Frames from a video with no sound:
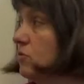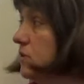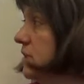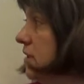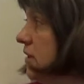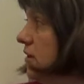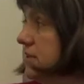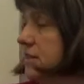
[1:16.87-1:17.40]
and
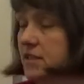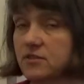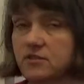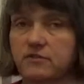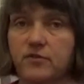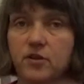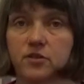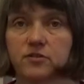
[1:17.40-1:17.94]
it
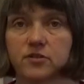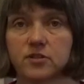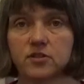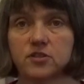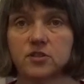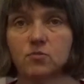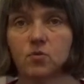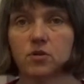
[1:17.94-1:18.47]
identified
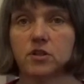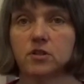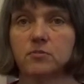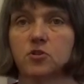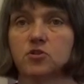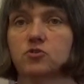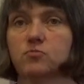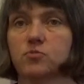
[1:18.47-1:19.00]
31
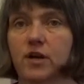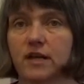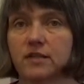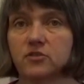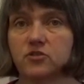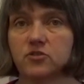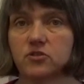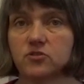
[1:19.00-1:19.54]
commercial
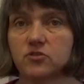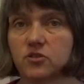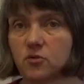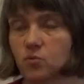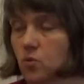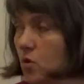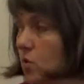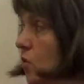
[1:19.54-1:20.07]
practices
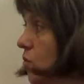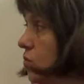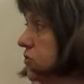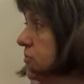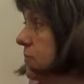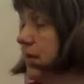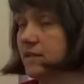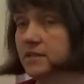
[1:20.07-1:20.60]
that were
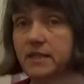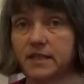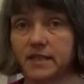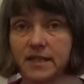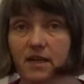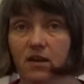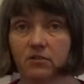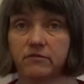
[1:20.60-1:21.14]

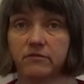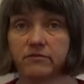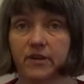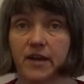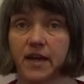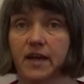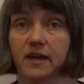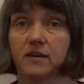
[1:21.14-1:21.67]
automatically
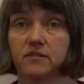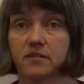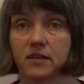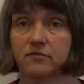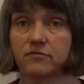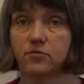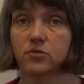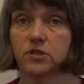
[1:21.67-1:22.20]
unfair and
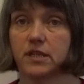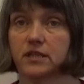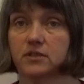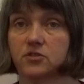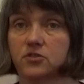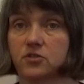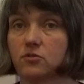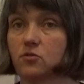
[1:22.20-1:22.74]
therefore
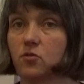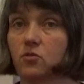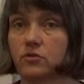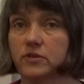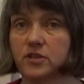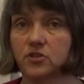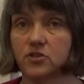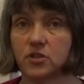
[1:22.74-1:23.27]
against the law,
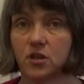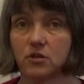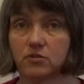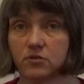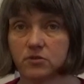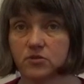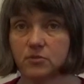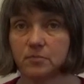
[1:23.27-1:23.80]
and these are
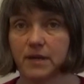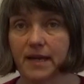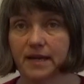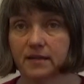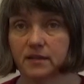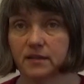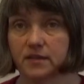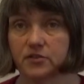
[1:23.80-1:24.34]
known as the
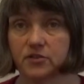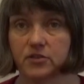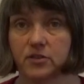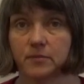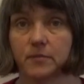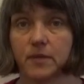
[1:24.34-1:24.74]
blacklist.